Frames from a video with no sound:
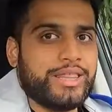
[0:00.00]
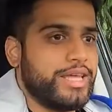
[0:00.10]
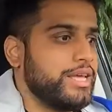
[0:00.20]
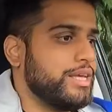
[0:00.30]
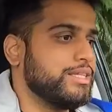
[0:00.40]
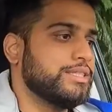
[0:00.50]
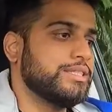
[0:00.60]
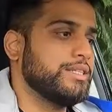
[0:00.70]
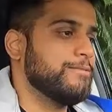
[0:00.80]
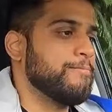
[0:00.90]
I think,
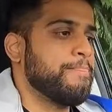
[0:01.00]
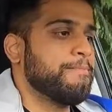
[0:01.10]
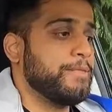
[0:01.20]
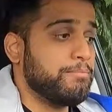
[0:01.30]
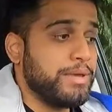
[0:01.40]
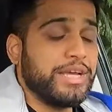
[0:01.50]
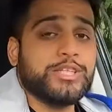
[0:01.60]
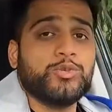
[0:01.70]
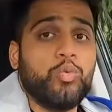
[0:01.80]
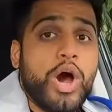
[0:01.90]
is the
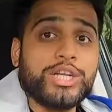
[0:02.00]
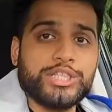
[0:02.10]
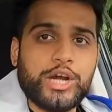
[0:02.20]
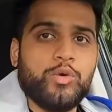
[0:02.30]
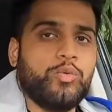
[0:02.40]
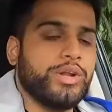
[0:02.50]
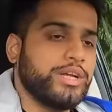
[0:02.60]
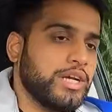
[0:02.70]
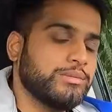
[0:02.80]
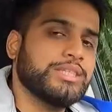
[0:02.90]
biggest watch out when
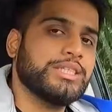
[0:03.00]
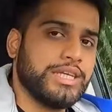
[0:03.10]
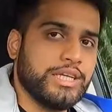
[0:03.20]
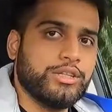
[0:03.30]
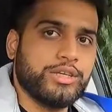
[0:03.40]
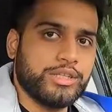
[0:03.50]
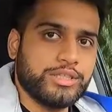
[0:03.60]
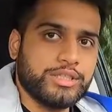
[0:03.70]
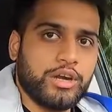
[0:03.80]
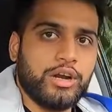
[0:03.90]
it comes to taking a look at
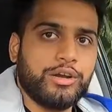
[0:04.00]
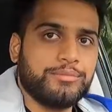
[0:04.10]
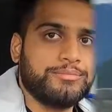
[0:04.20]
this car.